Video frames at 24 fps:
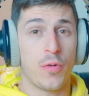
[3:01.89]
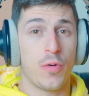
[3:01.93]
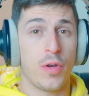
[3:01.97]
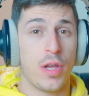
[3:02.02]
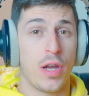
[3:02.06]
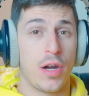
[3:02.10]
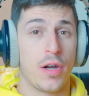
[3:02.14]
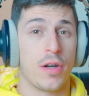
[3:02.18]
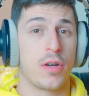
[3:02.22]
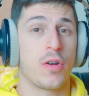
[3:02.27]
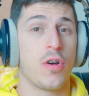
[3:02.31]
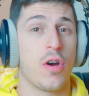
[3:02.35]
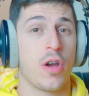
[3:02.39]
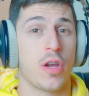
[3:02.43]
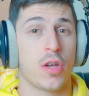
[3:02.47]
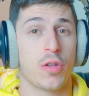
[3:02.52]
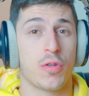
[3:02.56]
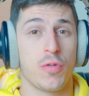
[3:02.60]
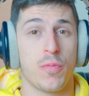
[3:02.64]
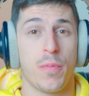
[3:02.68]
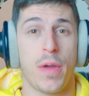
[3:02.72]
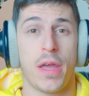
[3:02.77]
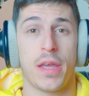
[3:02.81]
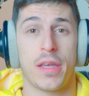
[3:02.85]
we are going
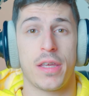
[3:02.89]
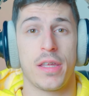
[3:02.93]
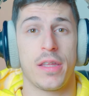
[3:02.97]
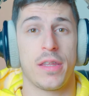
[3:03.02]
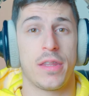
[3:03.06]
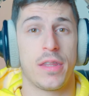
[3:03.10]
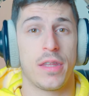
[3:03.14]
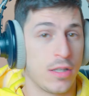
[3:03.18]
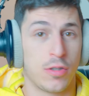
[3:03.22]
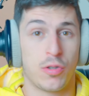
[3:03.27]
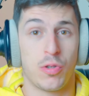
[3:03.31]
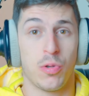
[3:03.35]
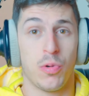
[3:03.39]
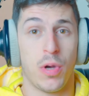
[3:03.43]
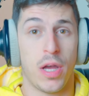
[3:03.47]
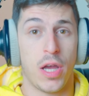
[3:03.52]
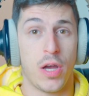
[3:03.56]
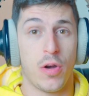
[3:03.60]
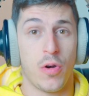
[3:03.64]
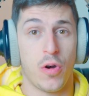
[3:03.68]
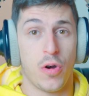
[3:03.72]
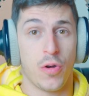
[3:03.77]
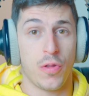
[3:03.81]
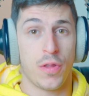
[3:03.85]
to make it as
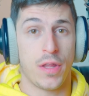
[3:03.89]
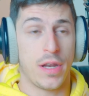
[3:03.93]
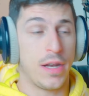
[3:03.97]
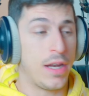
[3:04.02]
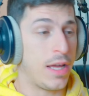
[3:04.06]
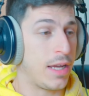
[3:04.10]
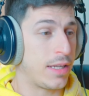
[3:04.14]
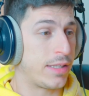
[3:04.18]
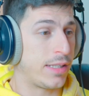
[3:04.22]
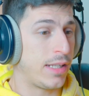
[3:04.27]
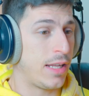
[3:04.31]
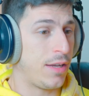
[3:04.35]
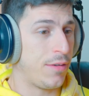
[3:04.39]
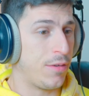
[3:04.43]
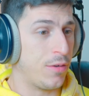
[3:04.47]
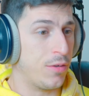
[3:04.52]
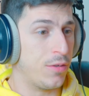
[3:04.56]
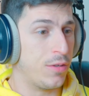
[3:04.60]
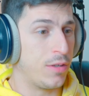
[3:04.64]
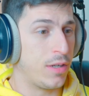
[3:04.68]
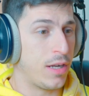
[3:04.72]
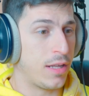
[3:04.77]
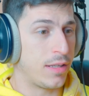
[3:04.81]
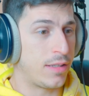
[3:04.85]
well on the next
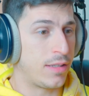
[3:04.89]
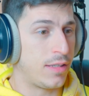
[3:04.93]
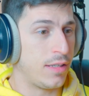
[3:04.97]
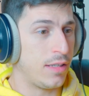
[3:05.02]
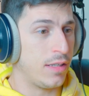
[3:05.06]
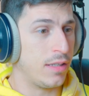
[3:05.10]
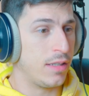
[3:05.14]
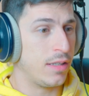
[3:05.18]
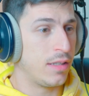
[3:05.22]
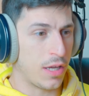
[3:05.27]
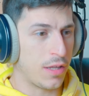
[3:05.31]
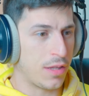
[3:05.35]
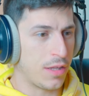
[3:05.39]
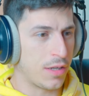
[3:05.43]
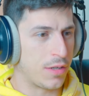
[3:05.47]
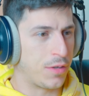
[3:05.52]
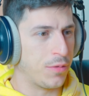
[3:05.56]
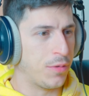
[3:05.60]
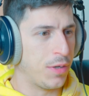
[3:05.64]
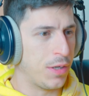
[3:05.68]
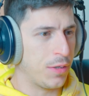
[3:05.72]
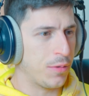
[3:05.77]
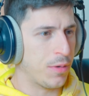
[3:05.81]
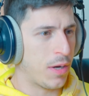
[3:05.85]
level. Let's see. the
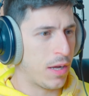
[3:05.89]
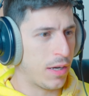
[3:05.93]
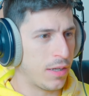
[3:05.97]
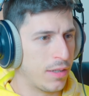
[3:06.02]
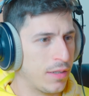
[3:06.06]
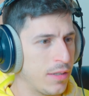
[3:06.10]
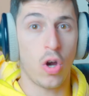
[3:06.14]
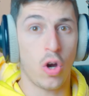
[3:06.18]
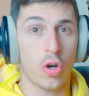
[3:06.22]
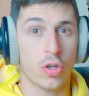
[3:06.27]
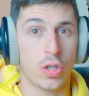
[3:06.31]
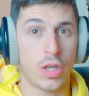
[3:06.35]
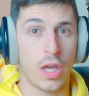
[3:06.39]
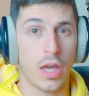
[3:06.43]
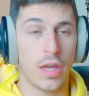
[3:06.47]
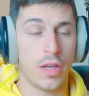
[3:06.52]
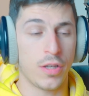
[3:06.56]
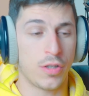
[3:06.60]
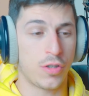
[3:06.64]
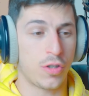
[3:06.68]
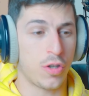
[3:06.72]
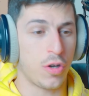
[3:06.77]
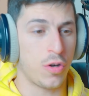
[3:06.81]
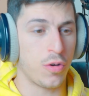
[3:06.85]
green one. Okay,
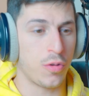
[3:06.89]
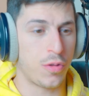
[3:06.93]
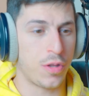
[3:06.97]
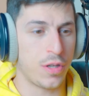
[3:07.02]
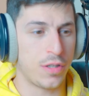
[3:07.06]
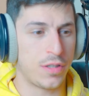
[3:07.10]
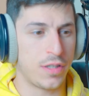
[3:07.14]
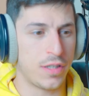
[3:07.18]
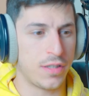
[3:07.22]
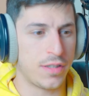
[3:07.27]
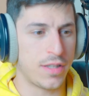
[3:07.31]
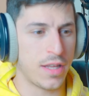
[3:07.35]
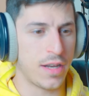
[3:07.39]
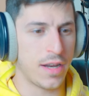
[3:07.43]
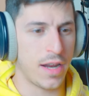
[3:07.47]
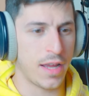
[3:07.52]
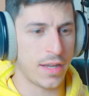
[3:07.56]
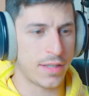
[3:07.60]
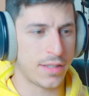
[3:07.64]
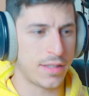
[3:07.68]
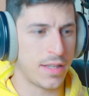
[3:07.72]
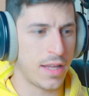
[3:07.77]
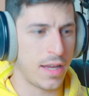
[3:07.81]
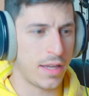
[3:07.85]
so this is the
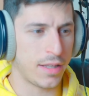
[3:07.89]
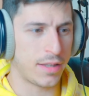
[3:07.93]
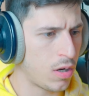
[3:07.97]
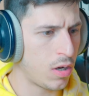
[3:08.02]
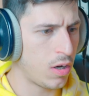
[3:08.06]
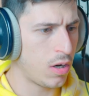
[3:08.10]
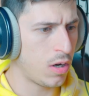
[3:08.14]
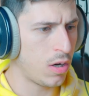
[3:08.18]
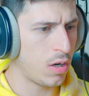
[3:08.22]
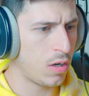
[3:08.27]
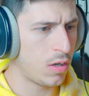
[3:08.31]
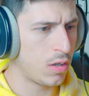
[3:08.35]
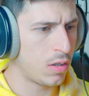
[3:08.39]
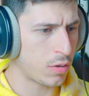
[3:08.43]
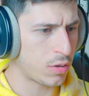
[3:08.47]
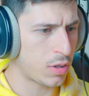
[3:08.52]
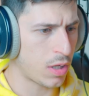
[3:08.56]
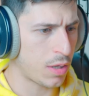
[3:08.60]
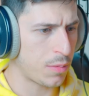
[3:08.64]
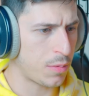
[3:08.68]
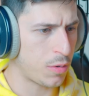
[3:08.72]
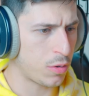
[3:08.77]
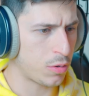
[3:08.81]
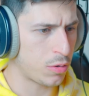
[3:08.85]
next night. Oh, not
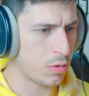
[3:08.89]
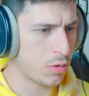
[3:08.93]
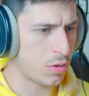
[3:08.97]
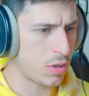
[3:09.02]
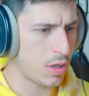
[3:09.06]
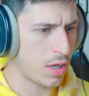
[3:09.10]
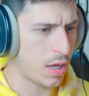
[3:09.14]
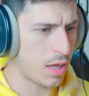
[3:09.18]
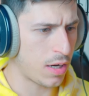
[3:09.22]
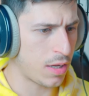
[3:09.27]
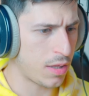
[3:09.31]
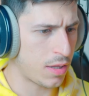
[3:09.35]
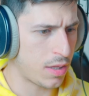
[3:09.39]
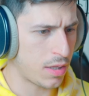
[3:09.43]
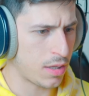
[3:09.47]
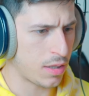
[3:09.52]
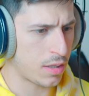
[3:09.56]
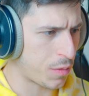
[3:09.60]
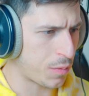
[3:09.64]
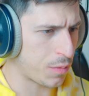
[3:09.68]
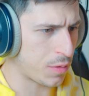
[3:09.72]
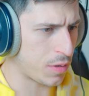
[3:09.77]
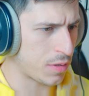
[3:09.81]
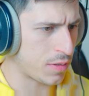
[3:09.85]
able to see anything
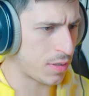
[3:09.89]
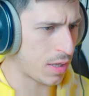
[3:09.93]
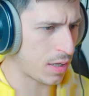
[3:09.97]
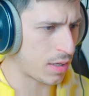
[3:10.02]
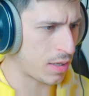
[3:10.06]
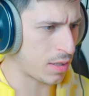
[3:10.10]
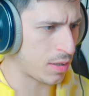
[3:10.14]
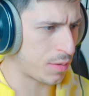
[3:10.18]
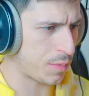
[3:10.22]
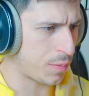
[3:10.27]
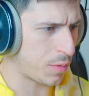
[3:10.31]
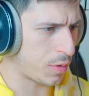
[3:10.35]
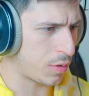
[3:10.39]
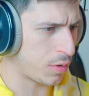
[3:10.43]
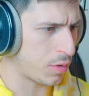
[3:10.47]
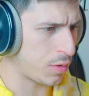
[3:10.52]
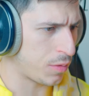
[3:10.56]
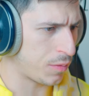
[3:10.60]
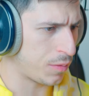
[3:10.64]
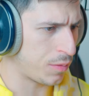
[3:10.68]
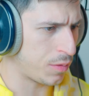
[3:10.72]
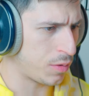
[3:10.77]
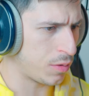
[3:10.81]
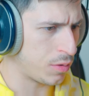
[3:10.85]
from the second point
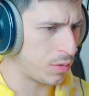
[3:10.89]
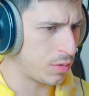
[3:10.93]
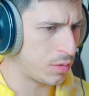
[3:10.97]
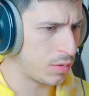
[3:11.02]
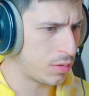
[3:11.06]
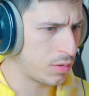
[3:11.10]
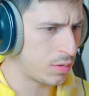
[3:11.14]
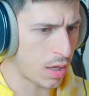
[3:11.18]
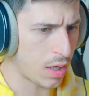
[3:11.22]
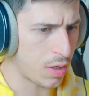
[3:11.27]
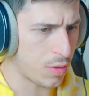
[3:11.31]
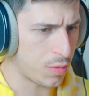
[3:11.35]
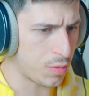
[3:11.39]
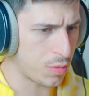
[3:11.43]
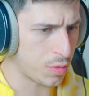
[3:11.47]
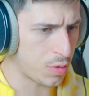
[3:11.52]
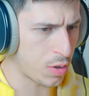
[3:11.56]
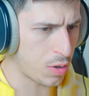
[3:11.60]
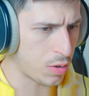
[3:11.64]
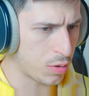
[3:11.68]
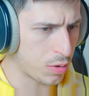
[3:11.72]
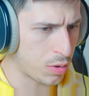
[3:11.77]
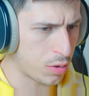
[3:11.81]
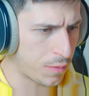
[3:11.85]
of view. Okay, I will
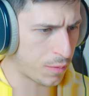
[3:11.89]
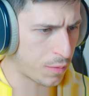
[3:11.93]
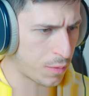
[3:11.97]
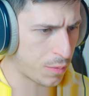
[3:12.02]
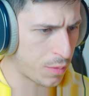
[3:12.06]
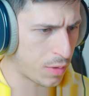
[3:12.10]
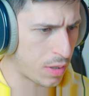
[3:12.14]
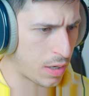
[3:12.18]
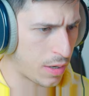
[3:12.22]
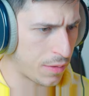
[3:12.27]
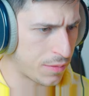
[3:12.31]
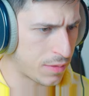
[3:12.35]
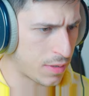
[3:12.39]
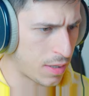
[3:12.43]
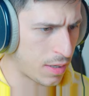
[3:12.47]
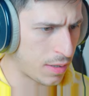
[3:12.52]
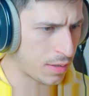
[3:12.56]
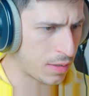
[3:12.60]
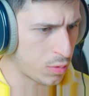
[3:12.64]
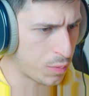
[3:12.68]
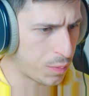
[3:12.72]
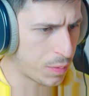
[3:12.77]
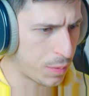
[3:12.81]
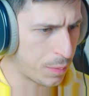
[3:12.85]
go from the left
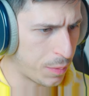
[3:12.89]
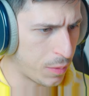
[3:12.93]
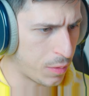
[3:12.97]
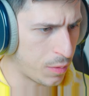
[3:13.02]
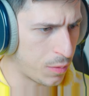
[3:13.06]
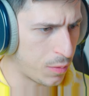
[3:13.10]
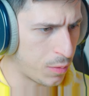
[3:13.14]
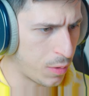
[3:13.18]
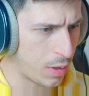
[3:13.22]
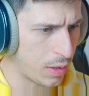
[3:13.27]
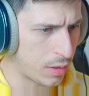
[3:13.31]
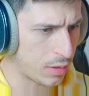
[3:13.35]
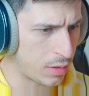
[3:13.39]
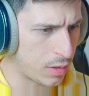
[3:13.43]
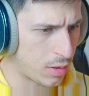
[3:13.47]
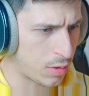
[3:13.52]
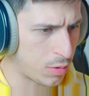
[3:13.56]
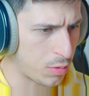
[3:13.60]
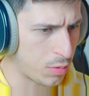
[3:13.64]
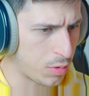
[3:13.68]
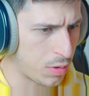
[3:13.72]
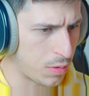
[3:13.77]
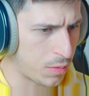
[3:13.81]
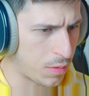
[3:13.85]
side. Two people went
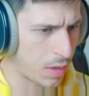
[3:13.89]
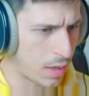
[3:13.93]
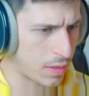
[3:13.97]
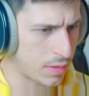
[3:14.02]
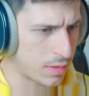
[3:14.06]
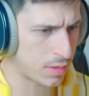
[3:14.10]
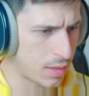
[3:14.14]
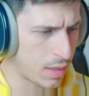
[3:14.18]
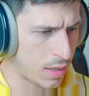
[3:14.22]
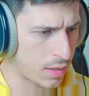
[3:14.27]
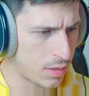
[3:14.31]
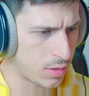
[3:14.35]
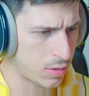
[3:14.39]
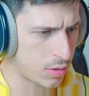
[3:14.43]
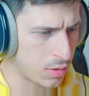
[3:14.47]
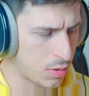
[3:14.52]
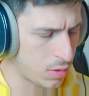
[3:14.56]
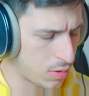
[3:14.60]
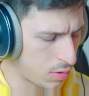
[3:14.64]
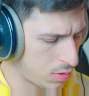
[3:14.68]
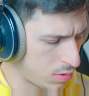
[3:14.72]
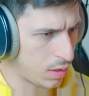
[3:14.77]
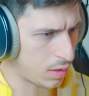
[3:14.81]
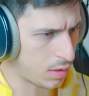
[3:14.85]
to the right side,
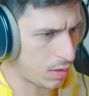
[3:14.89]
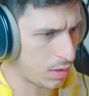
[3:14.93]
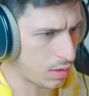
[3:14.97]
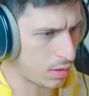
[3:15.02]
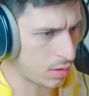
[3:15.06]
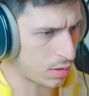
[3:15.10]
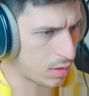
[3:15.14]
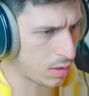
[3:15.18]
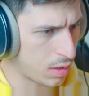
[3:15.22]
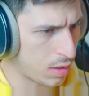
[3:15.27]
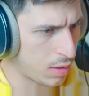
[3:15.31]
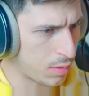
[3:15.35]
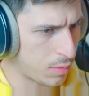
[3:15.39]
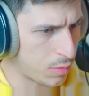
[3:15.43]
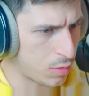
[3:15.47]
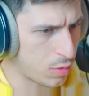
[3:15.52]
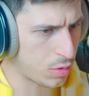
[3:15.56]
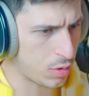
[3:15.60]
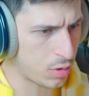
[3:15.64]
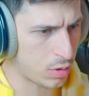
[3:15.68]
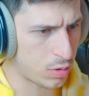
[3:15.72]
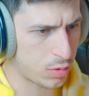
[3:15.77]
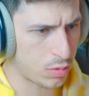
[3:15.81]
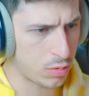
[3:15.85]
so I think I am
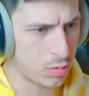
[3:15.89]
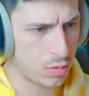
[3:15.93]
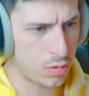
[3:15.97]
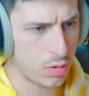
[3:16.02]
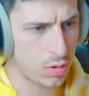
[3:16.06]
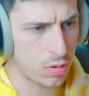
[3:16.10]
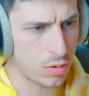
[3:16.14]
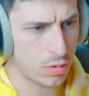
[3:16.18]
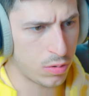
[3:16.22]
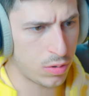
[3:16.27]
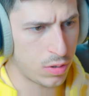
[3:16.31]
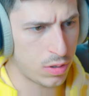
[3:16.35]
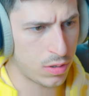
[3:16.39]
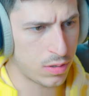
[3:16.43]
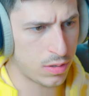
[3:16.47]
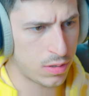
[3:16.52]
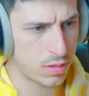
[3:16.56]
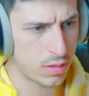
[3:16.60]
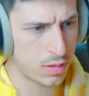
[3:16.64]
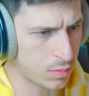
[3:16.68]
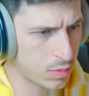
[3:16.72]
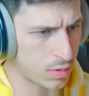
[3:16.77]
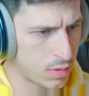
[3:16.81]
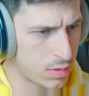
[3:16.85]
going to go
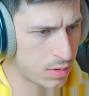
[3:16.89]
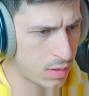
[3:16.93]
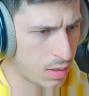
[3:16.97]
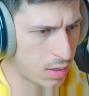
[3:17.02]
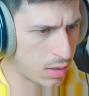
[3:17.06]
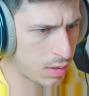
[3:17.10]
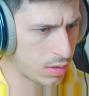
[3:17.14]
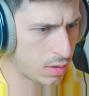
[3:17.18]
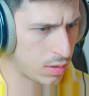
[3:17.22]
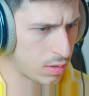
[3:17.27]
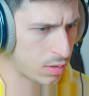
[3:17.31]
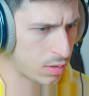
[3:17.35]
this this side.